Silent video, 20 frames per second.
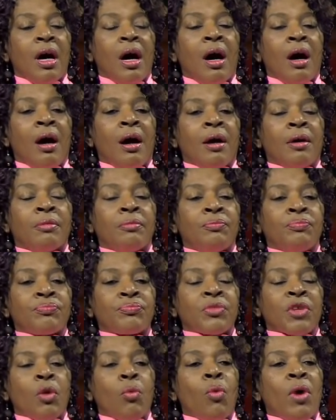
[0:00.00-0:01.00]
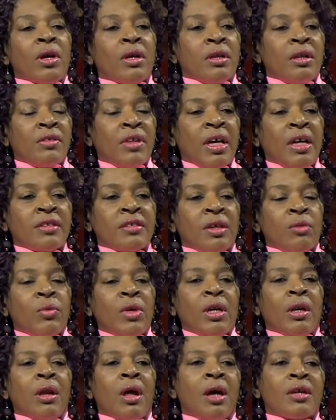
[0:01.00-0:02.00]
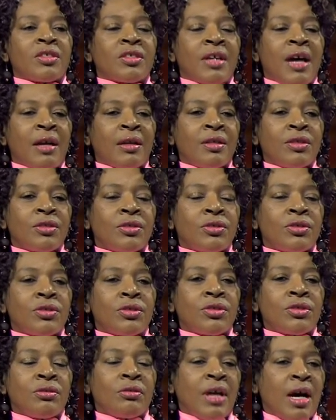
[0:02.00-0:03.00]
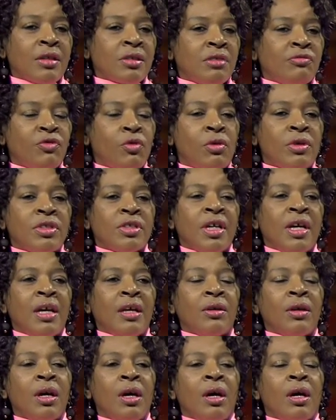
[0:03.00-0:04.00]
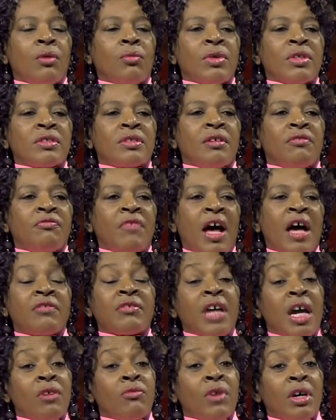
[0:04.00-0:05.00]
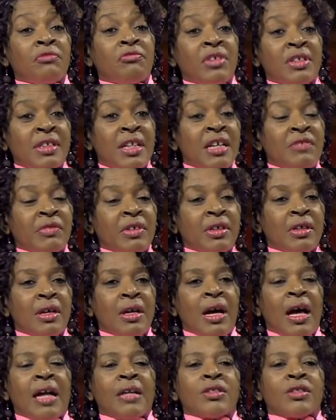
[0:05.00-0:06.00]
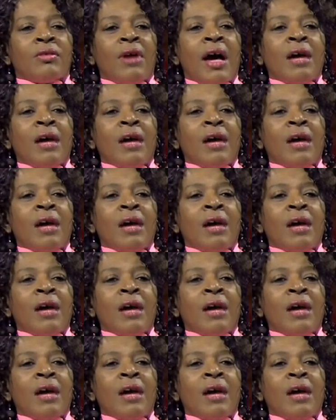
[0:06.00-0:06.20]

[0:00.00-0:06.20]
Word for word: Um, One of the things that we launched out in two thousand fourteen was the five K Run for D V A. And so